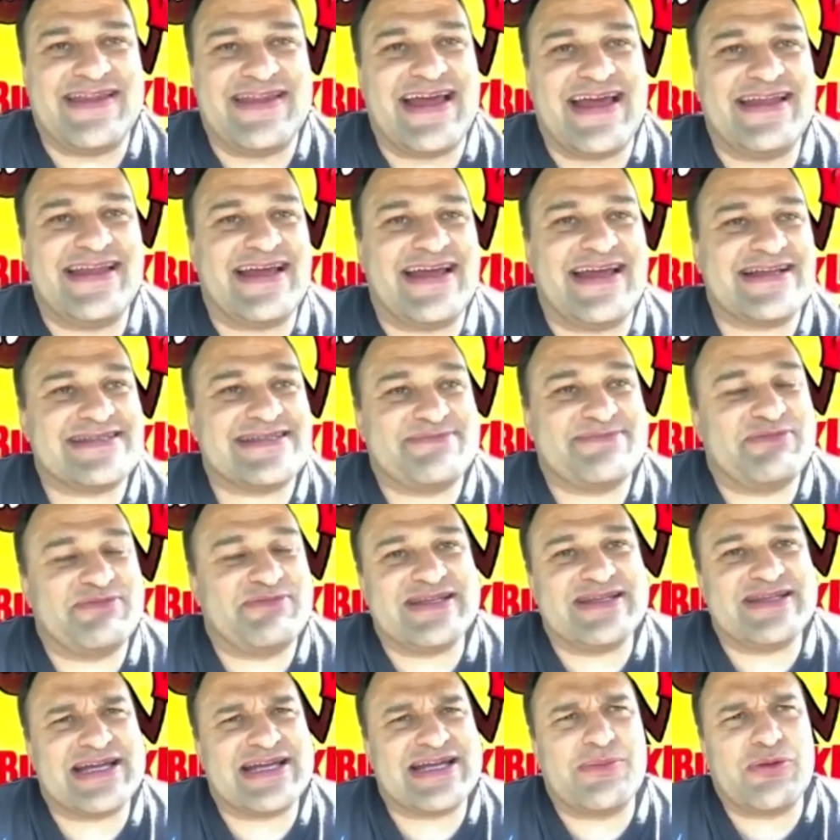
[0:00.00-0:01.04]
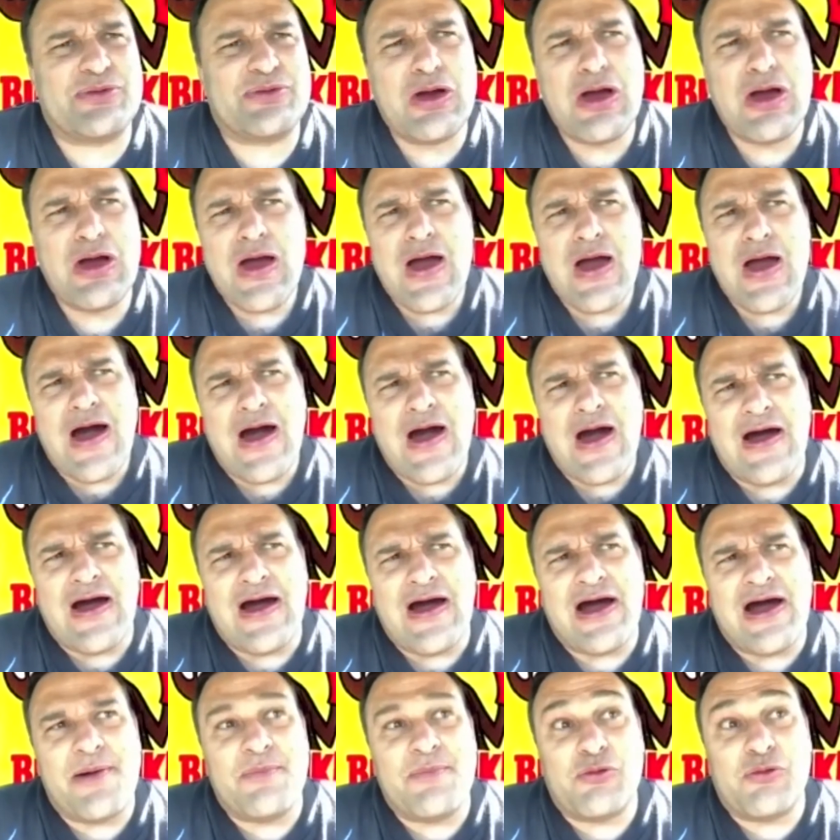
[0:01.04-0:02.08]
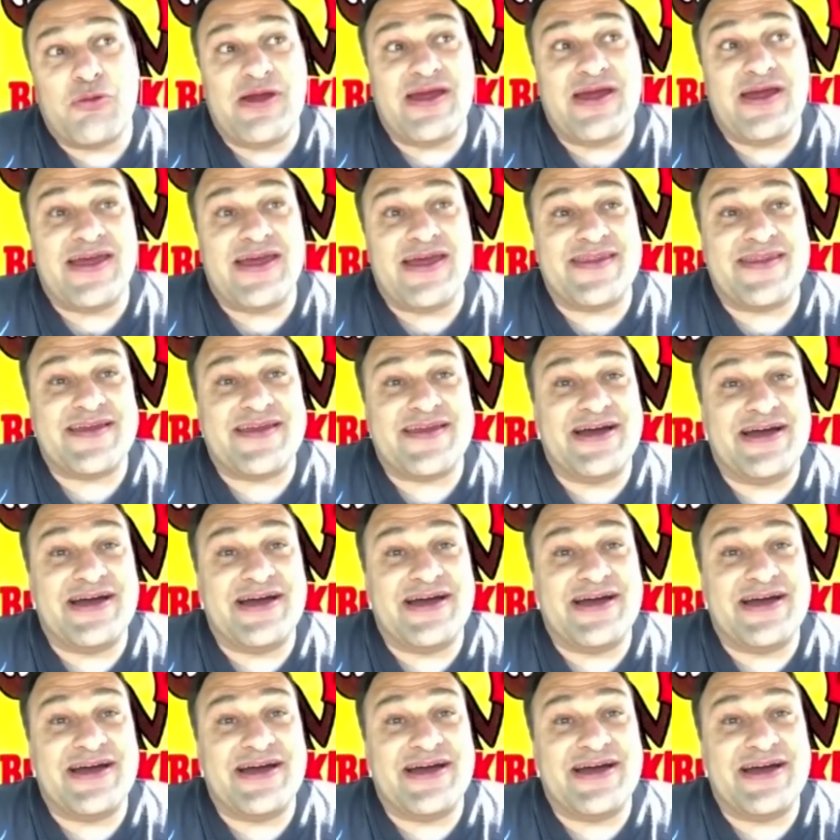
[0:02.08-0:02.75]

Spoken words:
that's pretty terrible. With